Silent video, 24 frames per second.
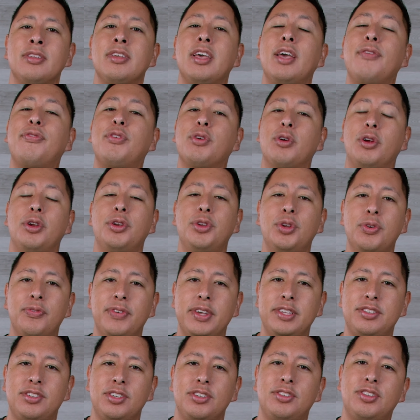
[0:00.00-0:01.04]
If you're a new
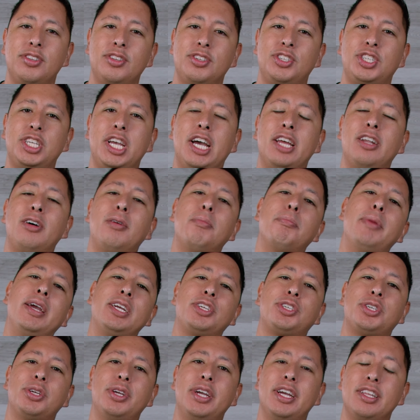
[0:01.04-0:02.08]
visitor to this channel, make
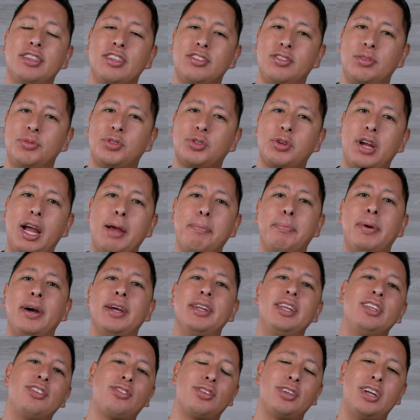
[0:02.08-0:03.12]
sure you hit the subscribe
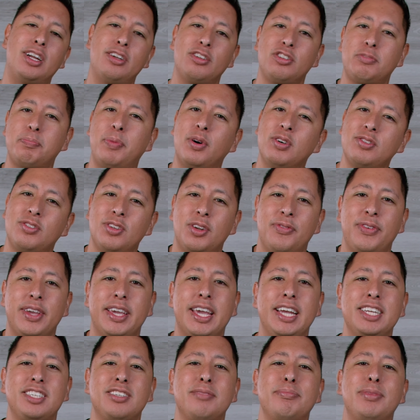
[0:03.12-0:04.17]
button and turn on those post
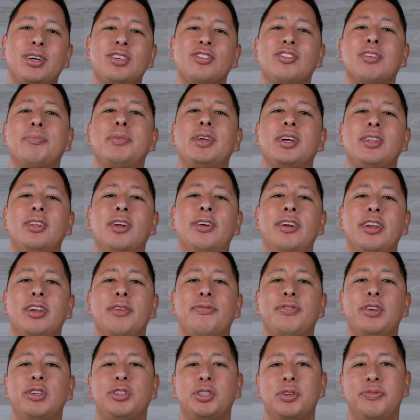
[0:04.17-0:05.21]
notification bells to be alerted
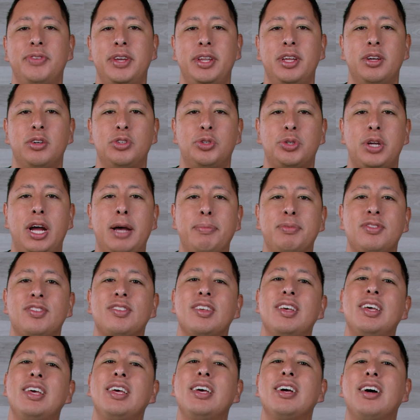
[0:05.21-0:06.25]
of future video drops.
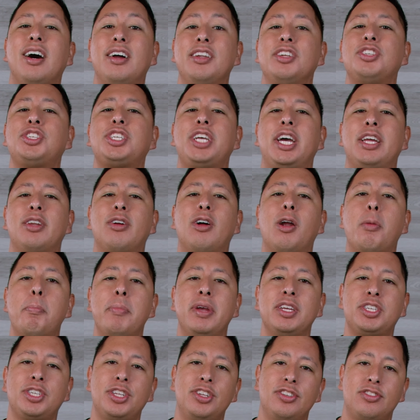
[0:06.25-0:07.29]
On this channel, our
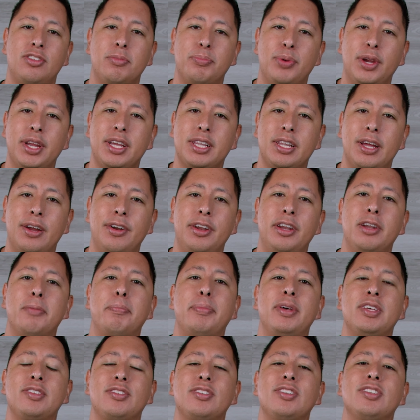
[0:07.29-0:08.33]
mission is to bring clarity to
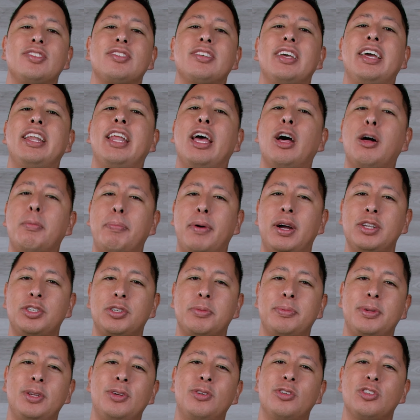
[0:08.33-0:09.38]
business and help
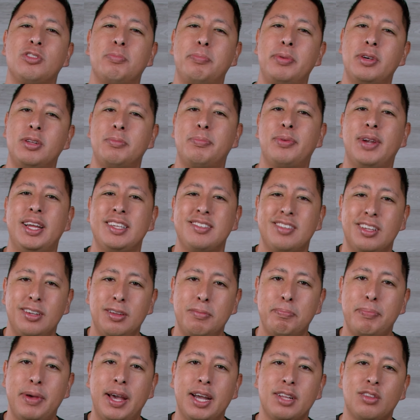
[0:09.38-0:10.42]
entrepreneurs build brands that
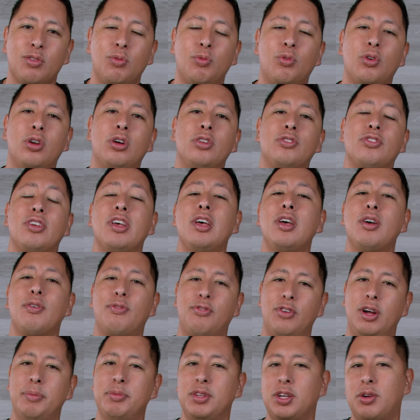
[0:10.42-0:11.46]
impact the world
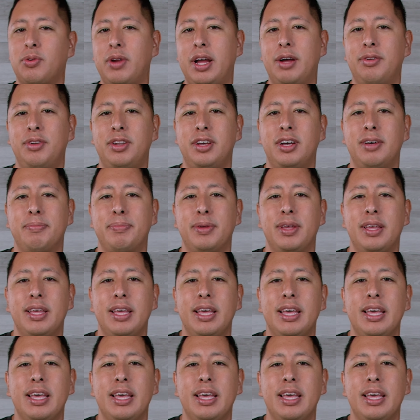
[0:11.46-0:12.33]
from the ground up.